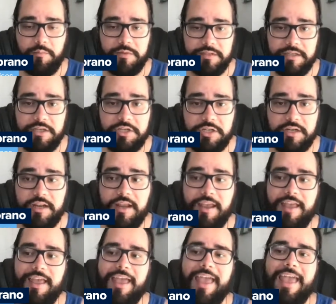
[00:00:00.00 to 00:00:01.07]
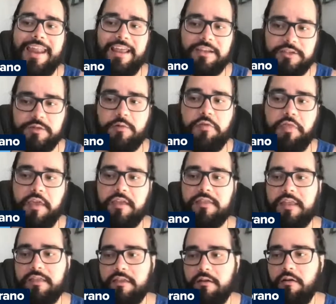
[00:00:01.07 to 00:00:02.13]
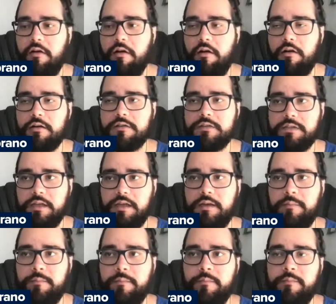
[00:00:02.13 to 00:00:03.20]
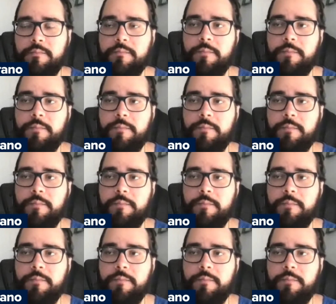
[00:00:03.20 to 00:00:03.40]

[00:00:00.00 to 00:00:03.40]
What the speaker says: position. And I do think that there's some